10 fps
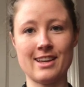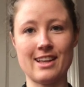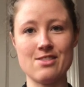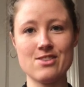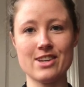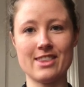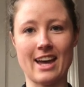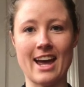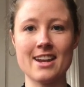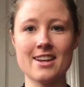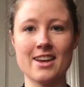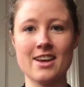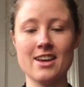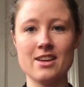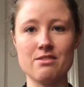And look at that.
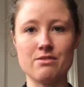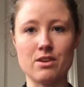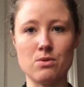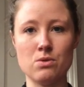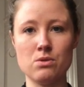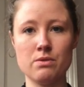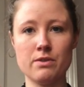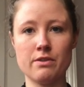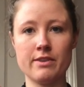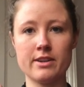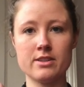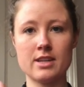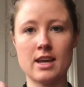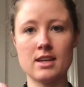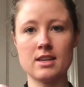You've got all of your fingers
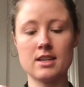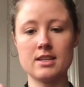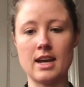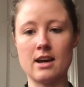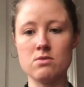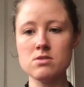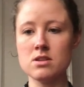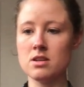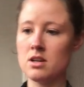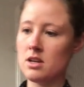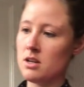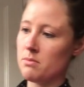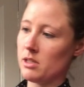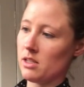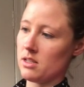hanging down
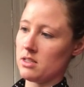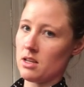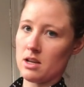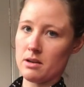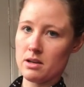because the